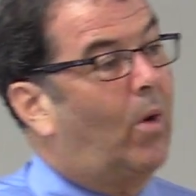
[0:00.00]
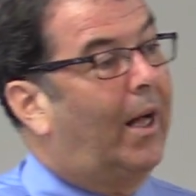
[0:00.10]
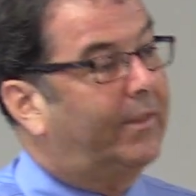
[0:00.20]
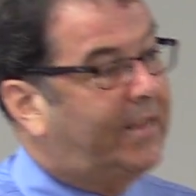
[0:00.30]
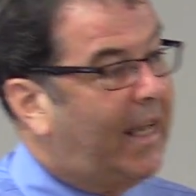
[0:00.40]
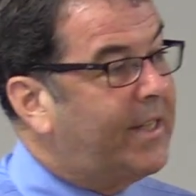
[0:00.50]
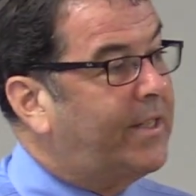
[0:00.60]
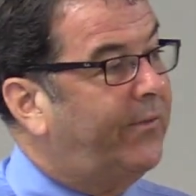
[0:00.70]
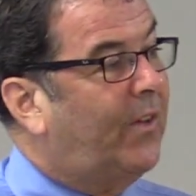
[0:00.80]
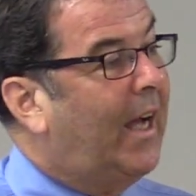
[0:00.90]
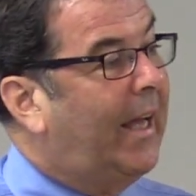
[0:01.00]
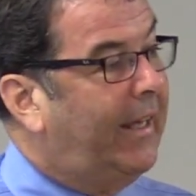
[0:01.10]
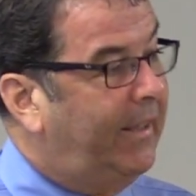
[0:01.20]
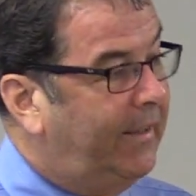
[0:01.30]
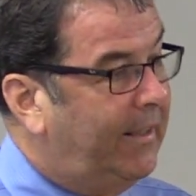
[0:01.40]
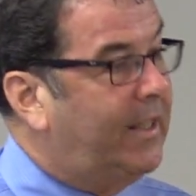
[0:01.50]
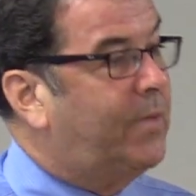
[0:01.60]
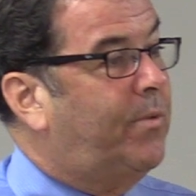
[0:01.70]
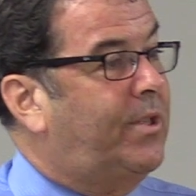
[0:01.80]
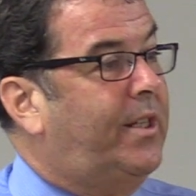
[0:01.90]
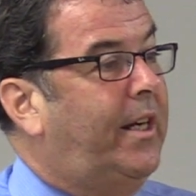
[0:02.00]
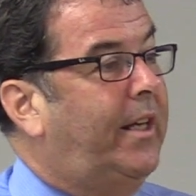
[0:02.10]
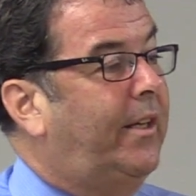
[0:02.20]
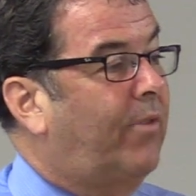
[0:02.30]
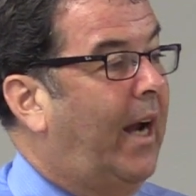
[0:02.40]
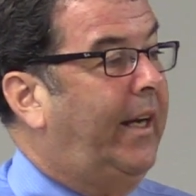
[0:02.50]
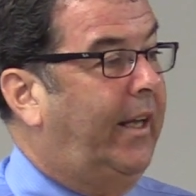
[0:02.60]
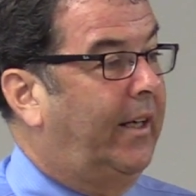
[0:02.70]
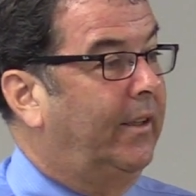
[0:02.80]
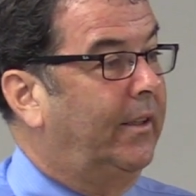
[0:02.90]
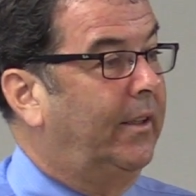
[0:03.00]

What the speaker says: while testifying in this proceeding right here.